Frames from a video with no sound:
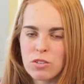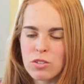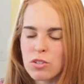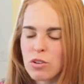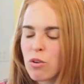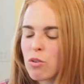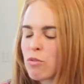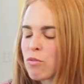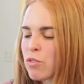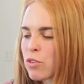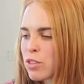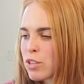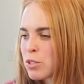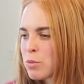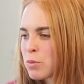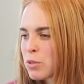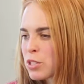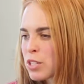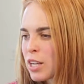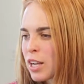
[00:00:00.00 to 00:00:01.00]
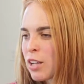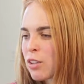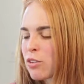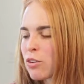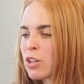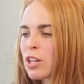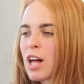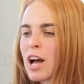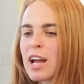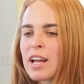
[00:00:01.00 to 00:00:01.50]
So for this particular
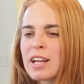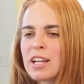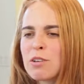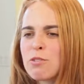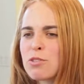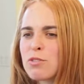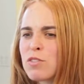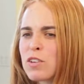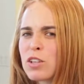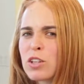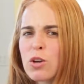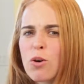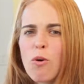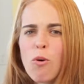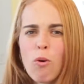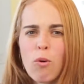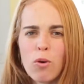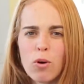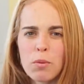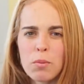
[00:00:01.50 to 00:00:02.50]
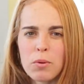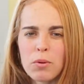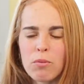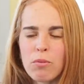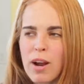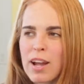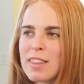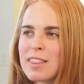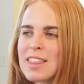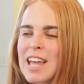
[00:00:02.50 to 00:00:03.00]
client, he was feeling horrible,
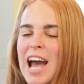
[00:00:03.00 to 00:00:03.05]
right?